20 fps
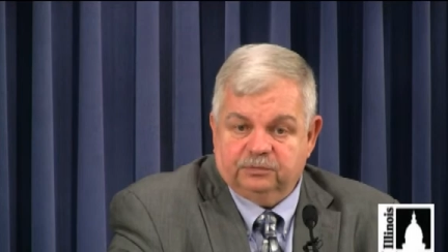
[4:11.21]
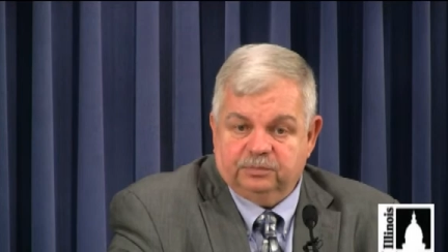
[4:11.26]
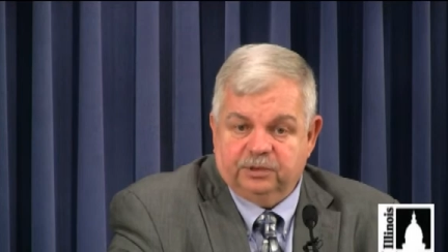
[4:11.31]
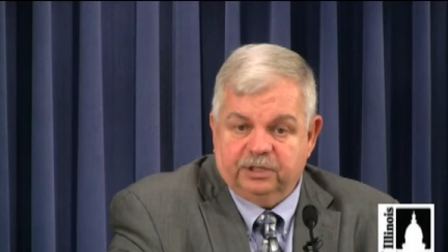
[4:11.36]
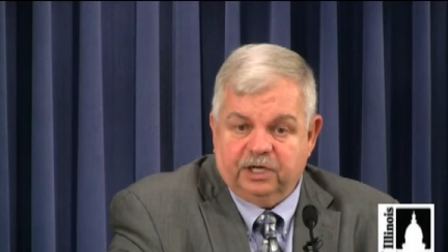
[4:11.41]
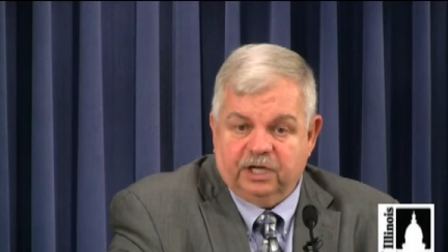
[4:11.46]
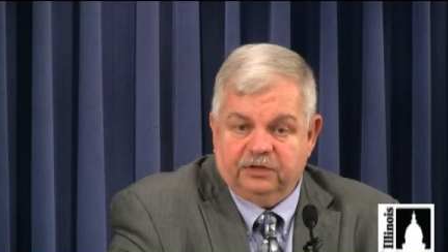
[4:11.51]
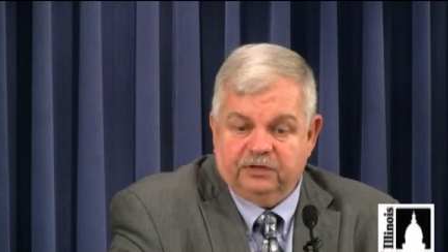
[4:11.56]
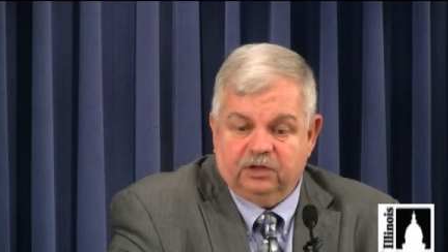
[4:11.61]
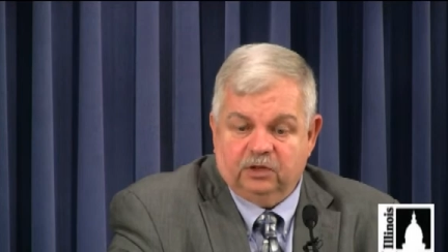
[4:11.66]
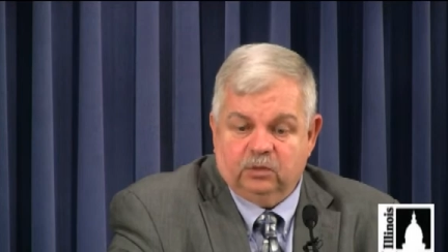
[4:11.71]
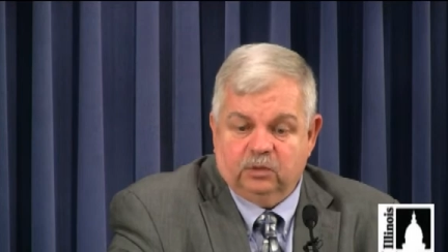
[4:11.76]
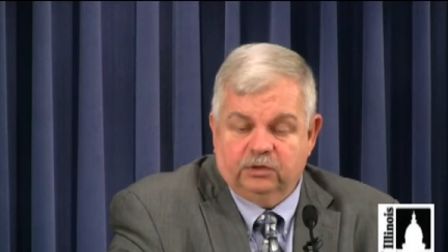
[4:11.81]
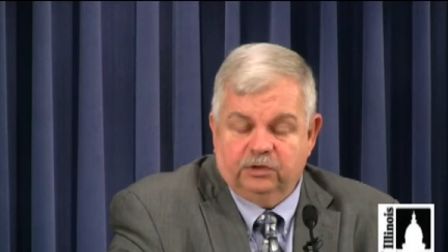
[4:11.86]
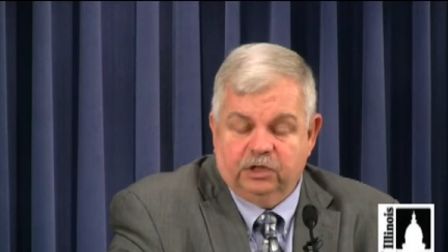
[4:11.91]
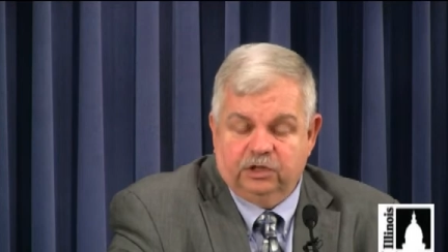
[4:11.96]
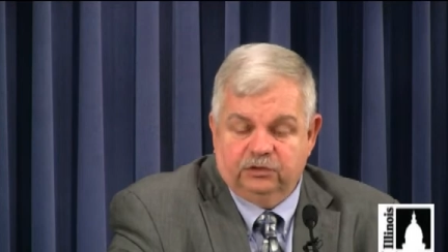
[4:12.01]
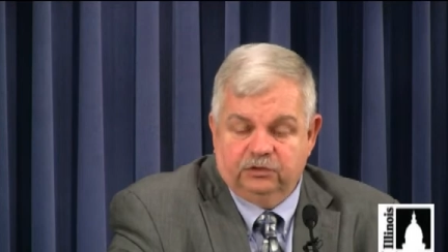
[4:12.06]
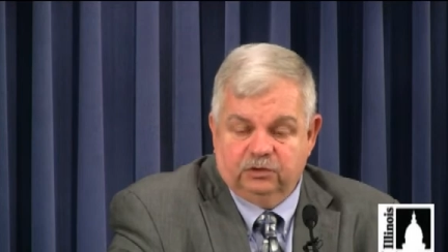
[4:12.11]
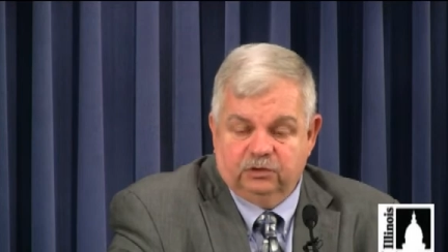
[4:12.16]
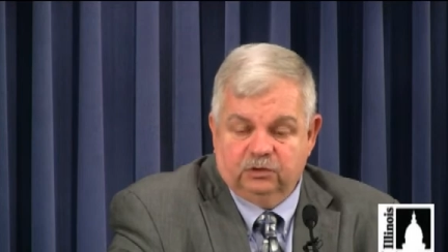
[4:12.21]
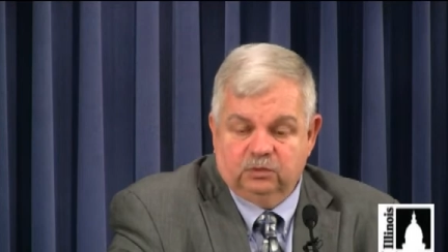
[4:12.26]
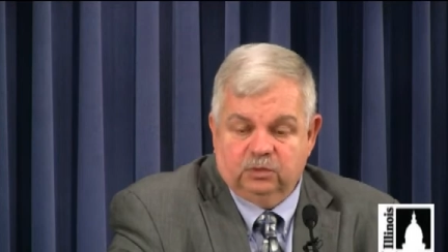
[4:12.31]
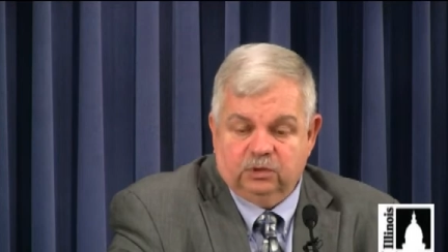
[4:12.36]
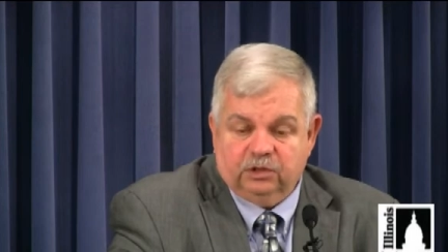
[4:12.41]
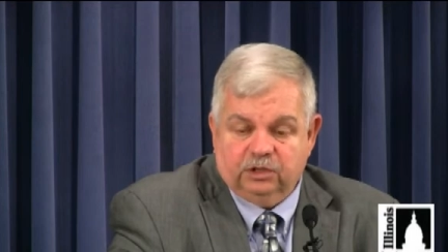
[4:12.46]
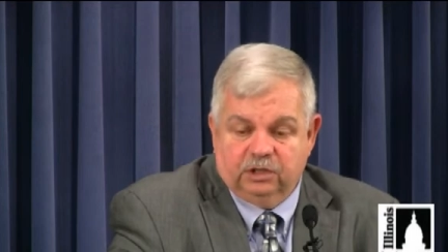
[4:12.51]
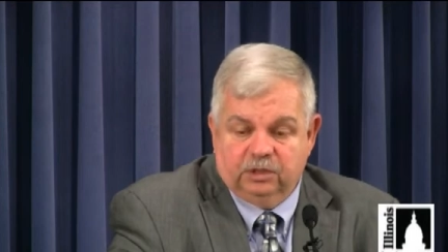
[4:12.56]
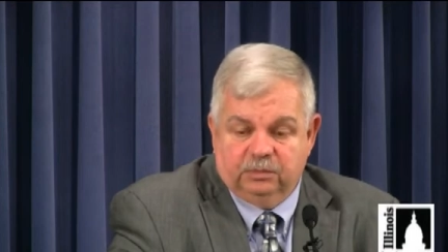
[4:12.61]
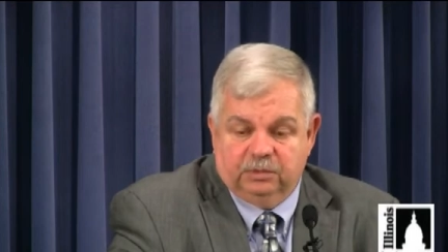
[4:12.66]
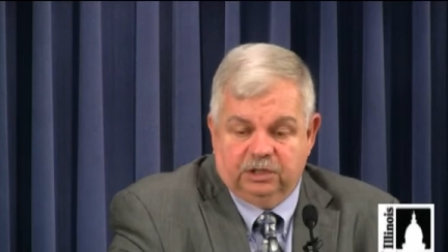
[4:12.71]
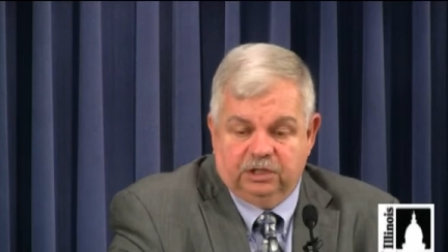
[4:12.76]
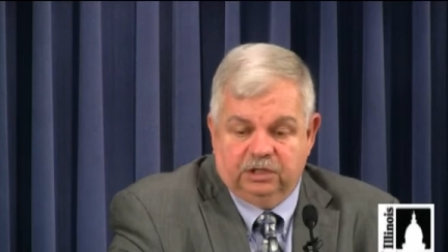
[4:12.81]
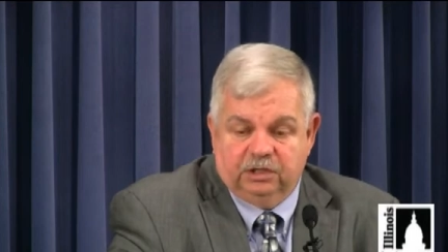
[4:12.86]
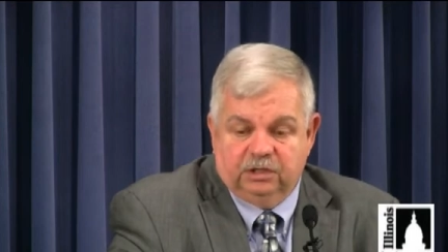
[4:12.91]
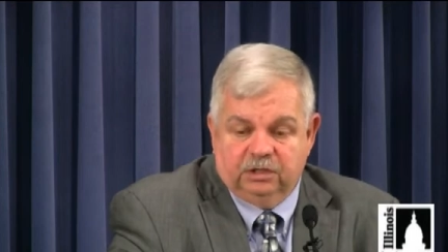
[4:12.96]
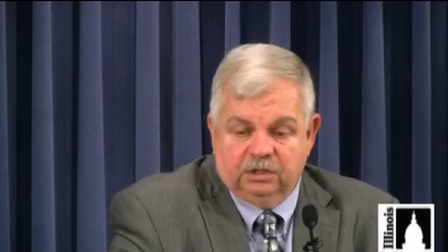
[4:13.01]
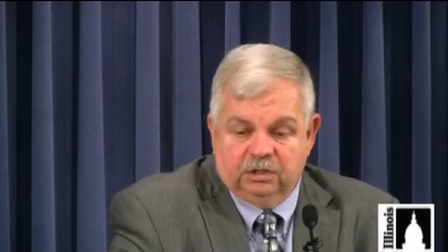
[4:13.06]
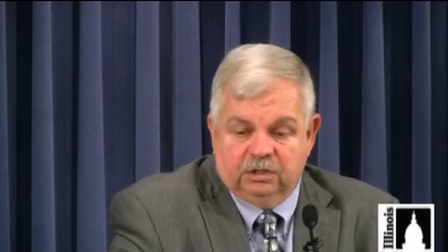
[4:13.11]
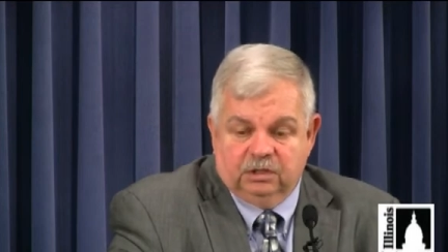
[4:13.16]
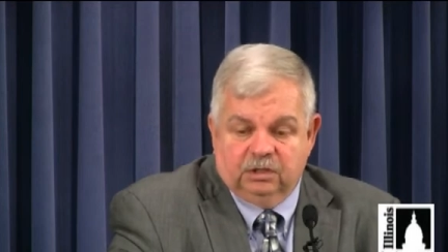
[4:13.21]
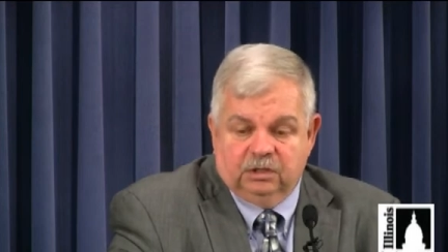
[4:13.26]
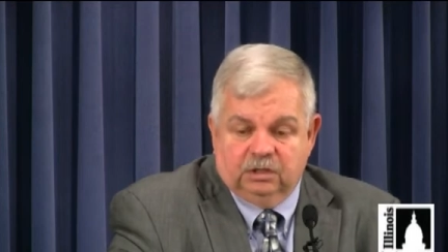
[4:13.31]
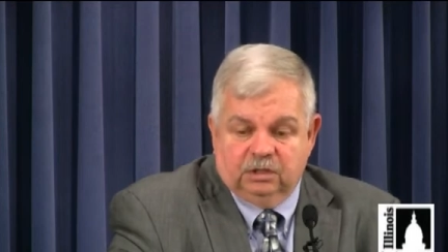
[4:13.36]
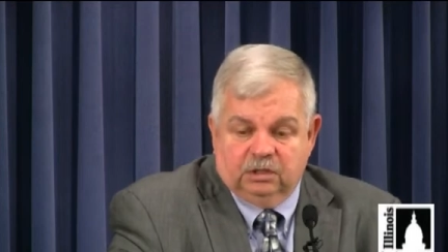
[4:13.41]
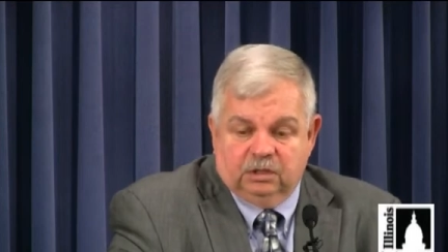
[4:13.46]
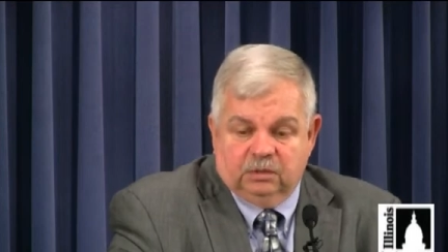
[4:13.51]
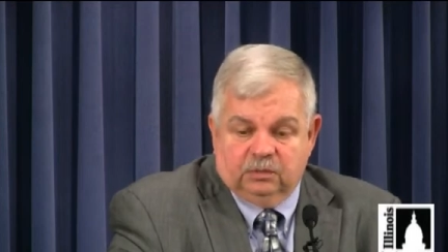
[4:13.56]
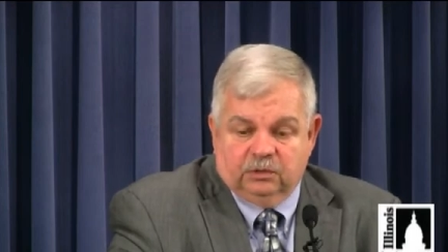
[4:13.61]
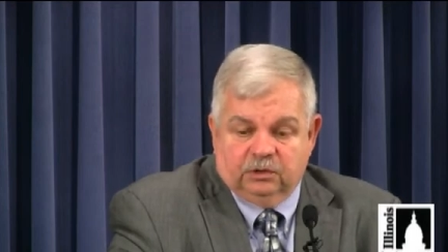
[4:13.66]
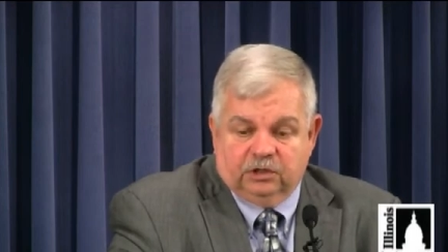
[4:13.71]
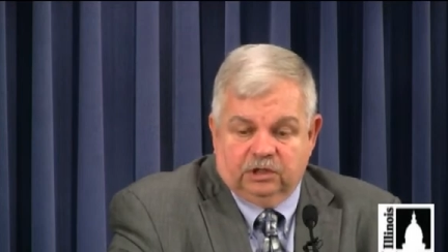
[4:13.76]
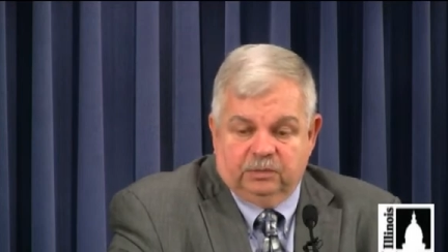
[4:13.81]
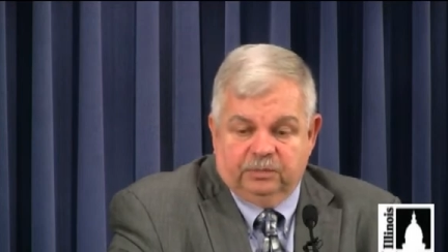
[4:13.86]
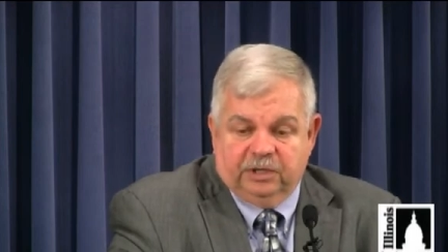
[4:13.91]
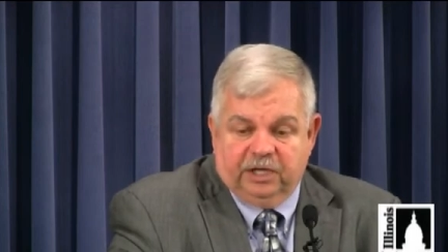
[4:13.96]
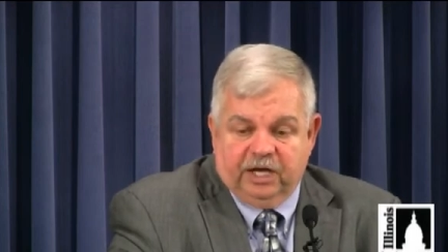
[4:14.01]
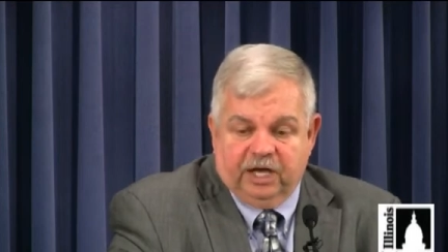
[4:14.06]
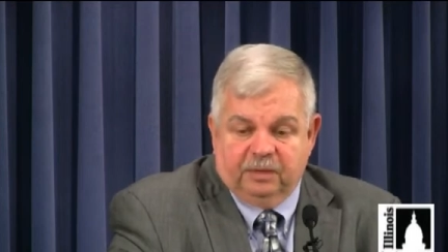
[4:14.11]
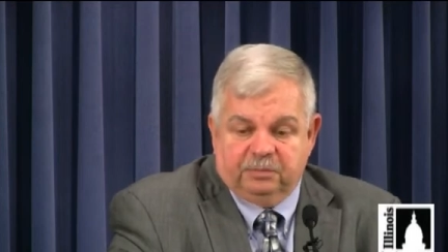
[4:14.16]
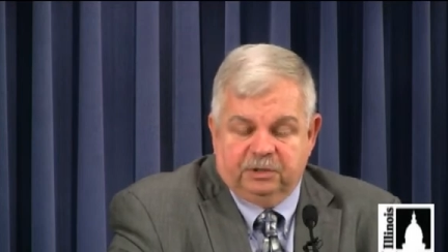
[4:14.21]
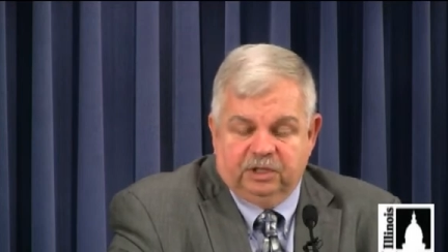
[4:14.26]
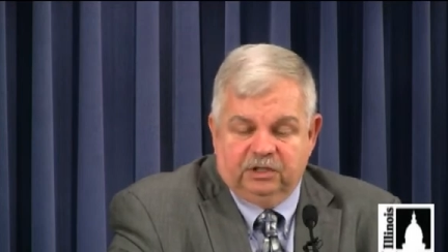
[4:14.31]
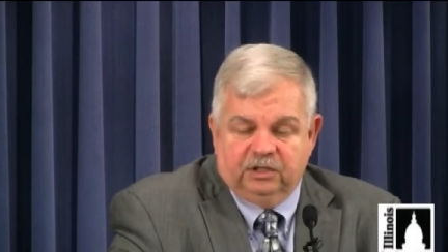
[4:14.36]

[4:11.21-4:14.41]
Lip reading: But I think when they do, we're going to be happy.